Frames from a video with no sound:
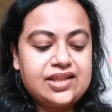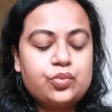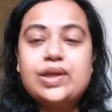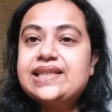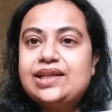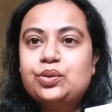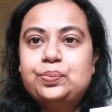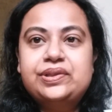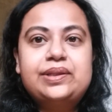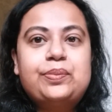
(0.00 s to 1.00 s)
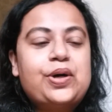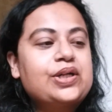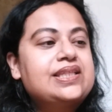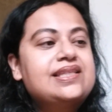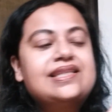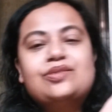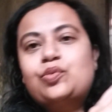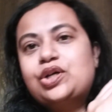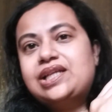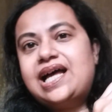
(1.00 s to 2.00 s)
So once I open the box, this is
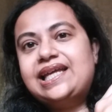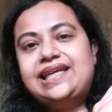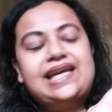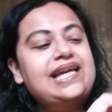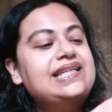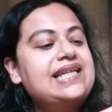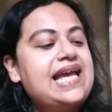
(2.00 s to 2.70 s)
what I get,